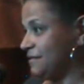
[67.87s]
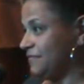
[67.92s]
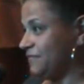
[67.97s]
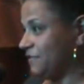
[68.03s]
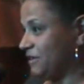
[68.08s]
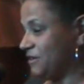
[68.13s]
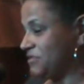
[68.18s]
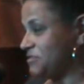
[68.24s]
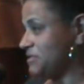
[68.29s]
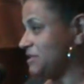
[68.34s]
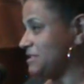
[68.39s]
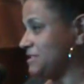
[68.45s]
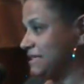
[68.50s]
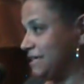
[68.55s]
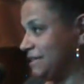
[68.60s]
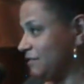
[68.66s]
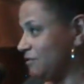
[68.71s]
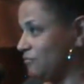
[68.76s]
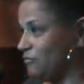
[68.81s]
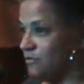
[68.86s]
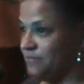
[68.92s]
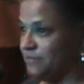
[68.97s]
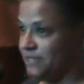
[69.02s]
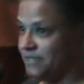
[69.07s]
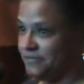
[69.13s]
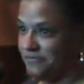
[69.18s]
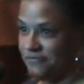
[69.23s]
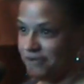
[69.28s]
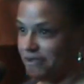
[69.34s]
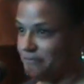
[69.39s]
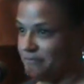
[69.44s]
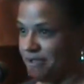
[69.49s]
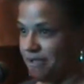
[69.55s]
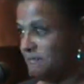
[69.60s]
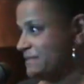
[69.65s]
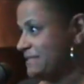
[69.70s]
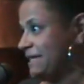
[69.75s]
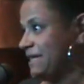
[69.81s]
very genteel woman from
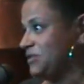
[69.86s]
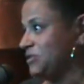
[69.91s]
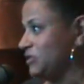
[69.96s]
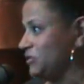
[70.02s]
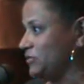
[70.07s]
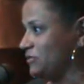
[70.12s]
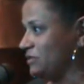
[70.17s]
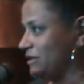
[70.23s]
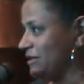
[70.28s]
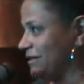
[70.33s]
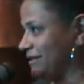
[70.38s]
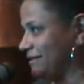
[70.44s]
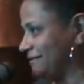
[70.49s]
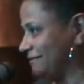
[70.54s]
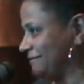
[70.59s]
upstate New York.